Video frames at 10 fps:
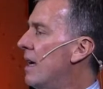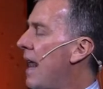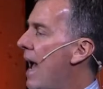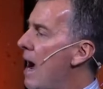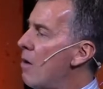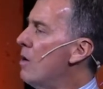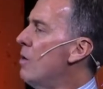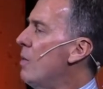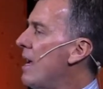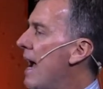an outward
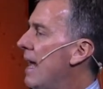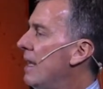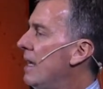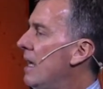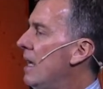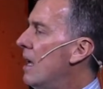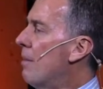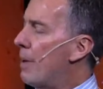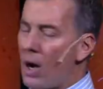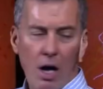reality,
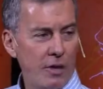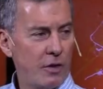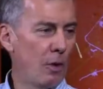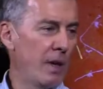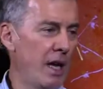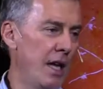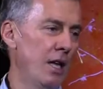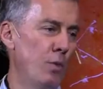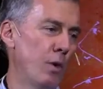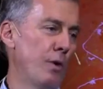but also an
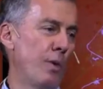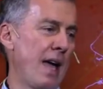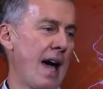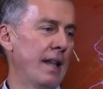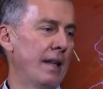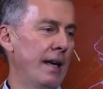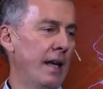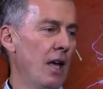inward reality.